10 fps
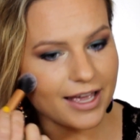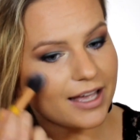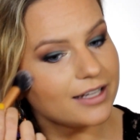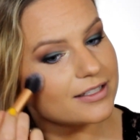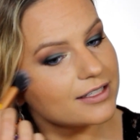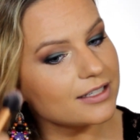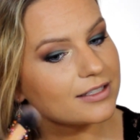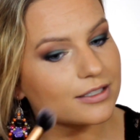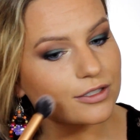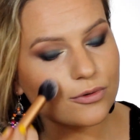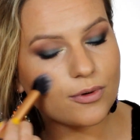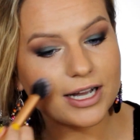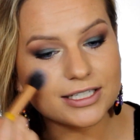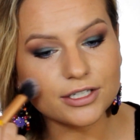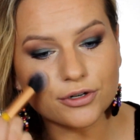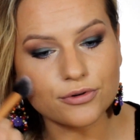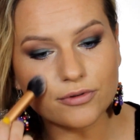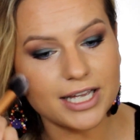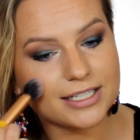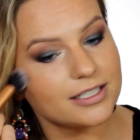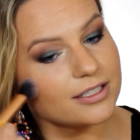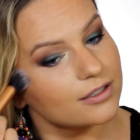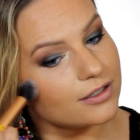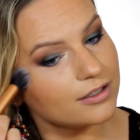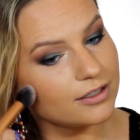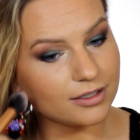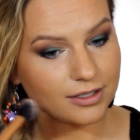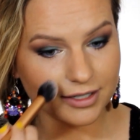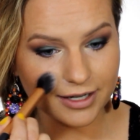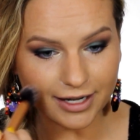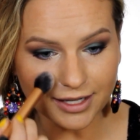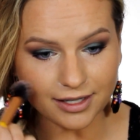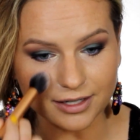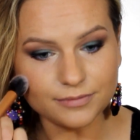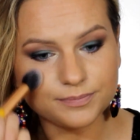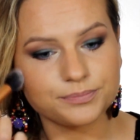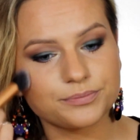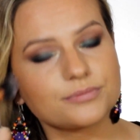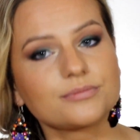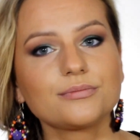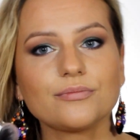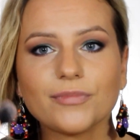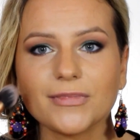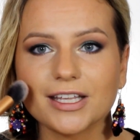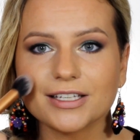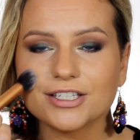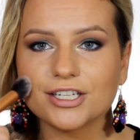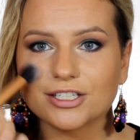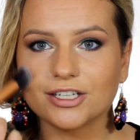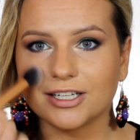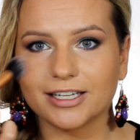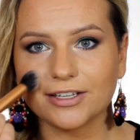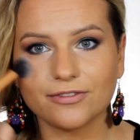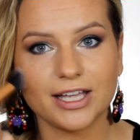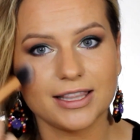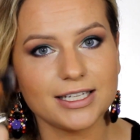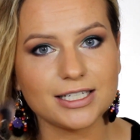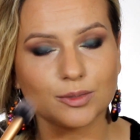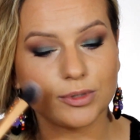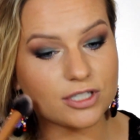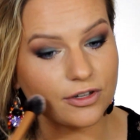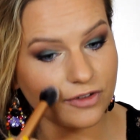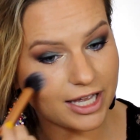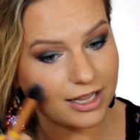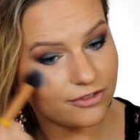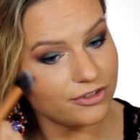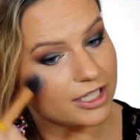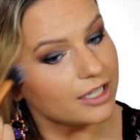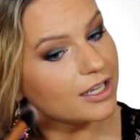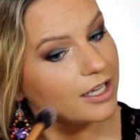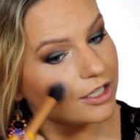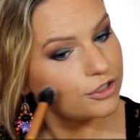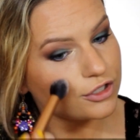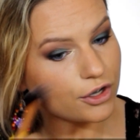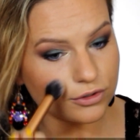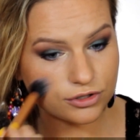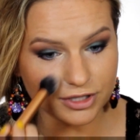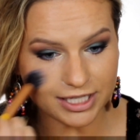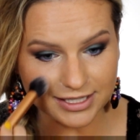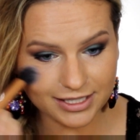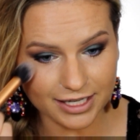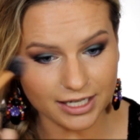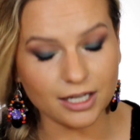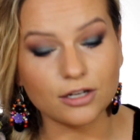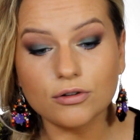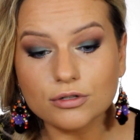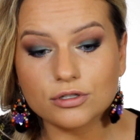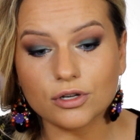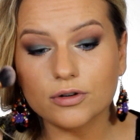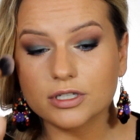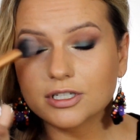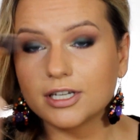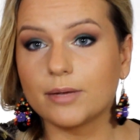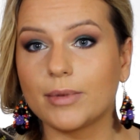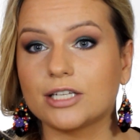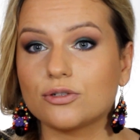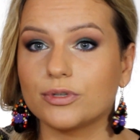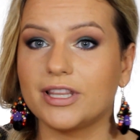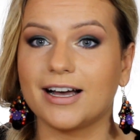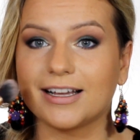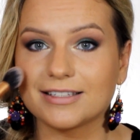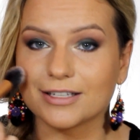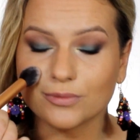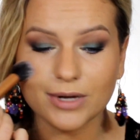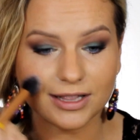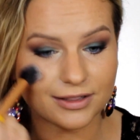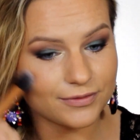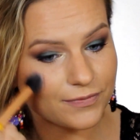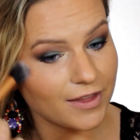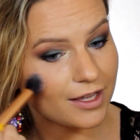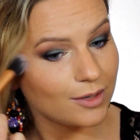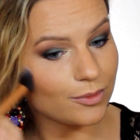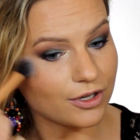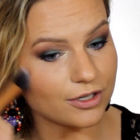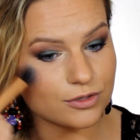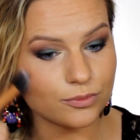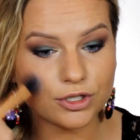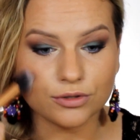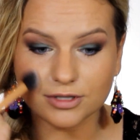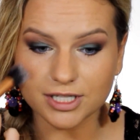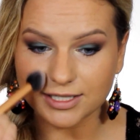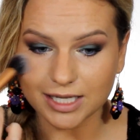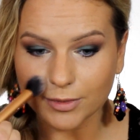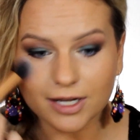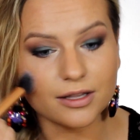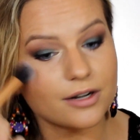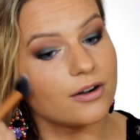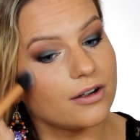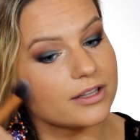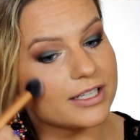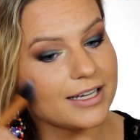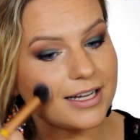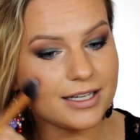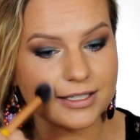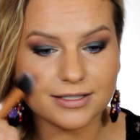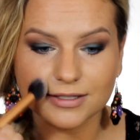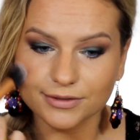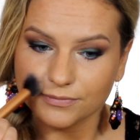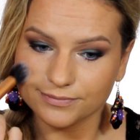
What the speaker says: And since it's quite a red color, it's just gonna give a little bit of healthy tone to the skin, and also it's gonna match with the eyes as well, because we use the same color on the eyes.